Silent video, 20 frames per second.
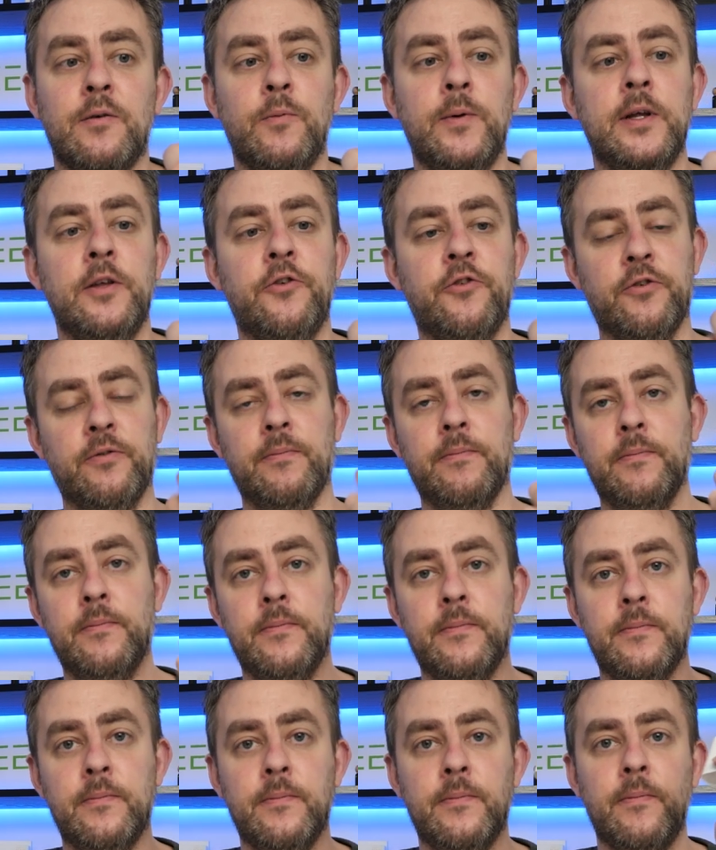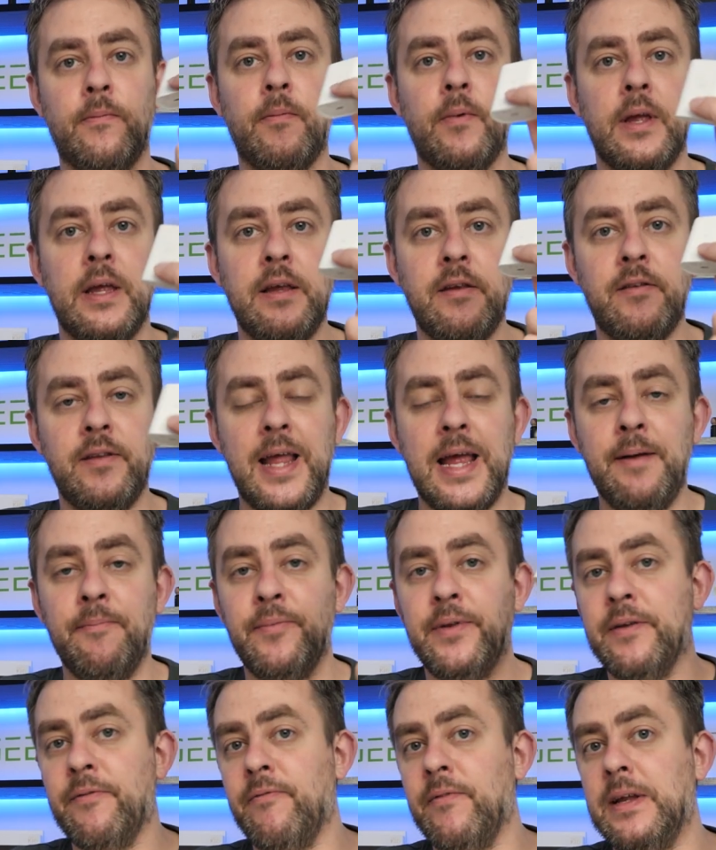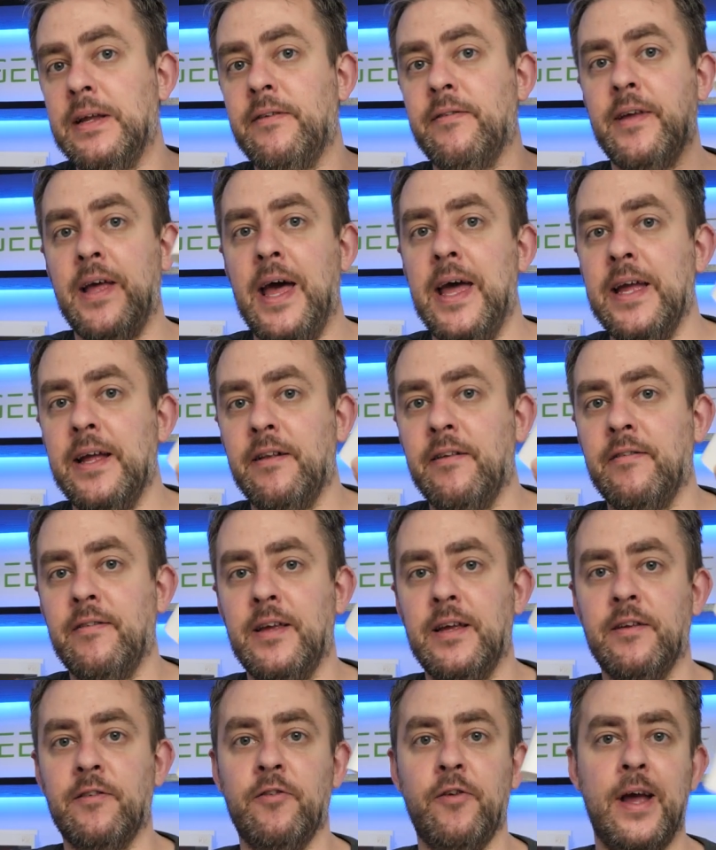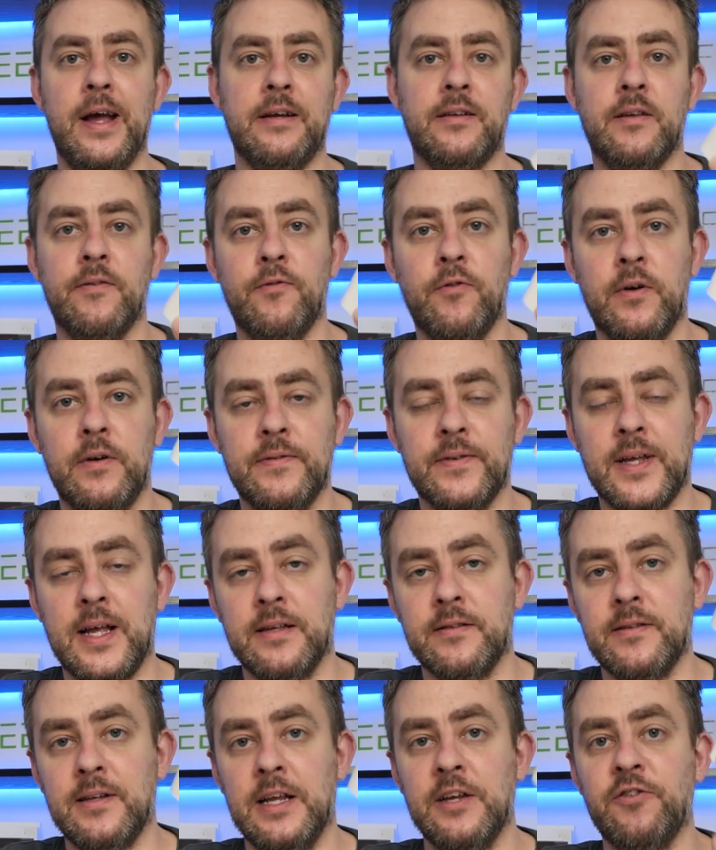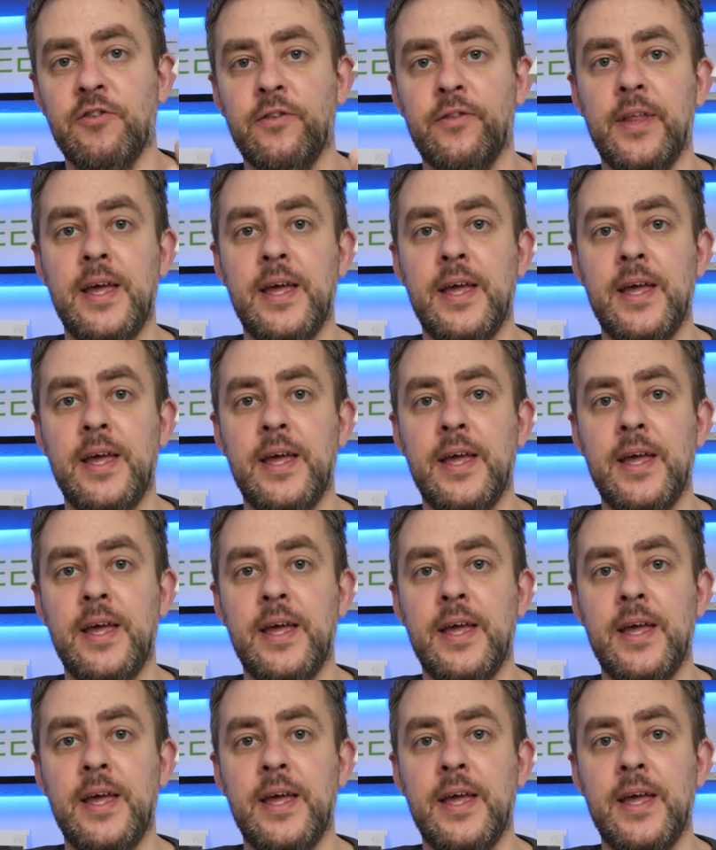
which is named differently to ANC. It's not active noise cancellation.